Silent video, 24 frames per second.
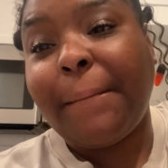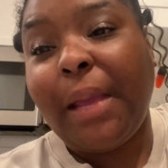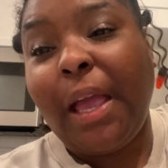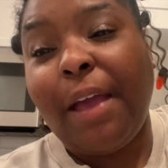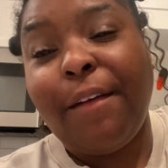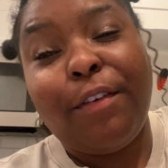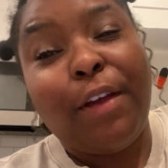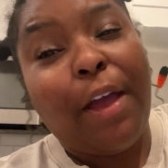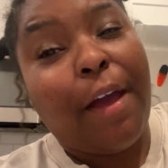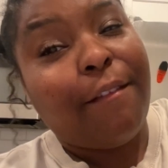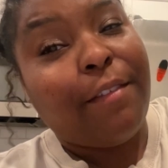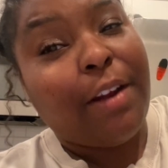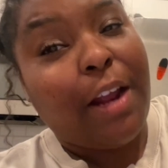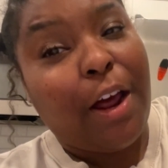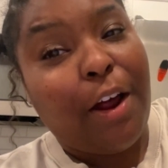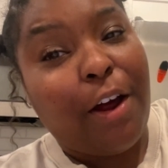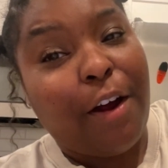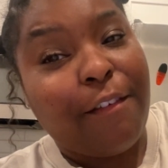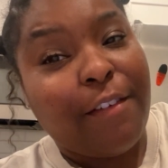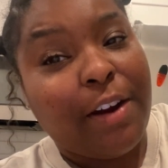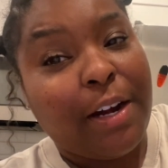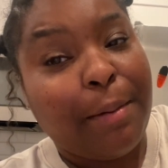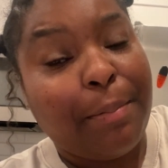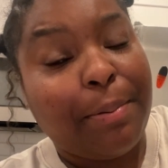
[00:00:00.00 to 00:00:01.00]
if you have not
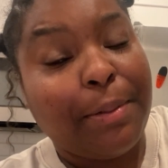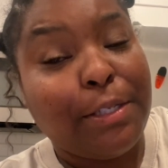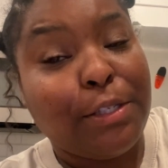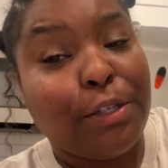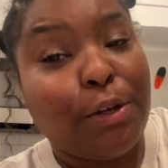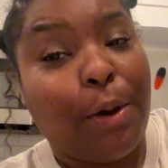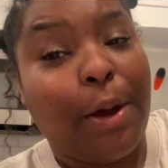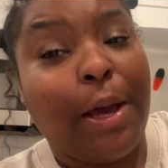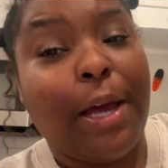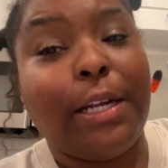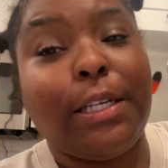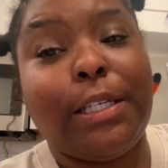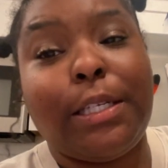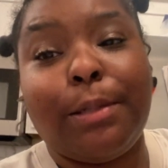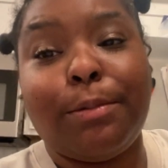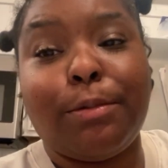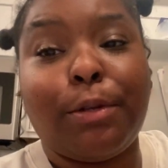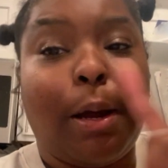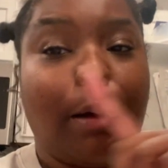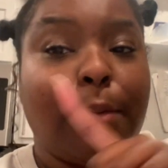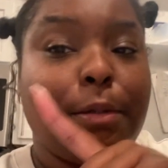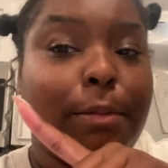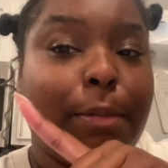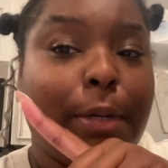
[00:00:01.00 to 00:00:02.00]
already, please go ahead and
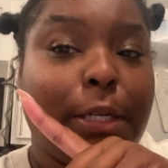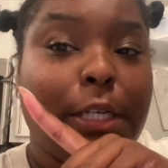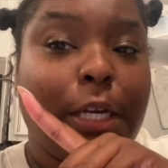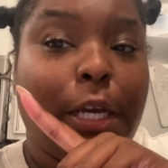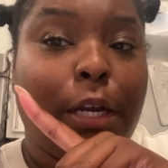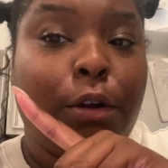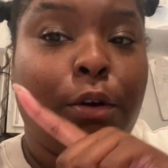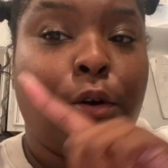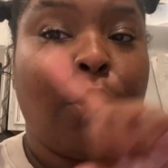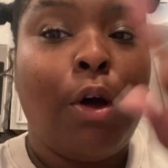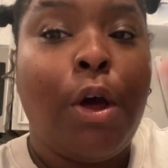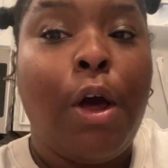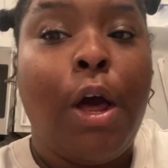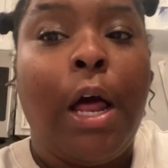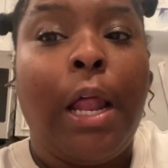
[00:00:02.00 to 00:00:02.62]
subscribe to my channel.